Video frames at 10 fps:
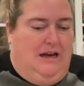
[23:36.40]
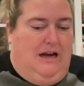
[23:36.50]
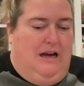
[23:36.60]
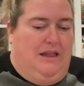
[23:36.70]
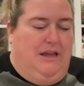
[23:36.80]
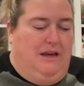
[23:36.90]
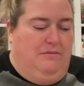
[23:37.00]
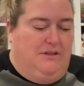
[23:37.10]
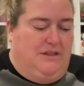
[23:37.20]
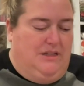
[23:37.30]
I think it
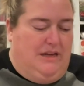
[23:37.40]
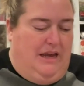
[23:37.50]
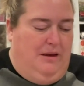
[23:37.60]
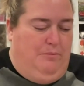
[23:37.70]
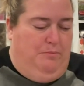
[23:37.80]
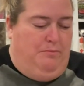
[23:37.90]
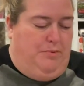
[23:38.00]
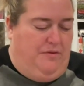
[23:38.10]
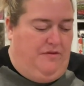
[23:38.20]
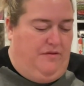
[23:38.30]
was the day
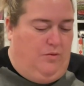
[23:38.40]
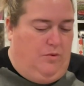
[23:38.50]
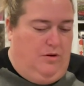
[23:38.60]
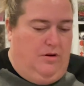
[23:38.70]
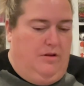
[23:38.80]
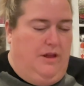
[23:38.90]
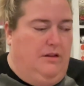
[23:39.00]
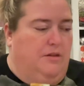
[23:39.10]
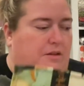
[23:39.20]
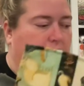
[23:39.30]
before, I think on
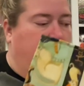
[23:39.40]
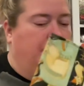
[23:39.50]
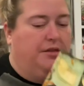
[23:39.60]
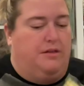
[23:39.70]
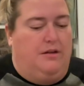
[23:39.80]
the 30th,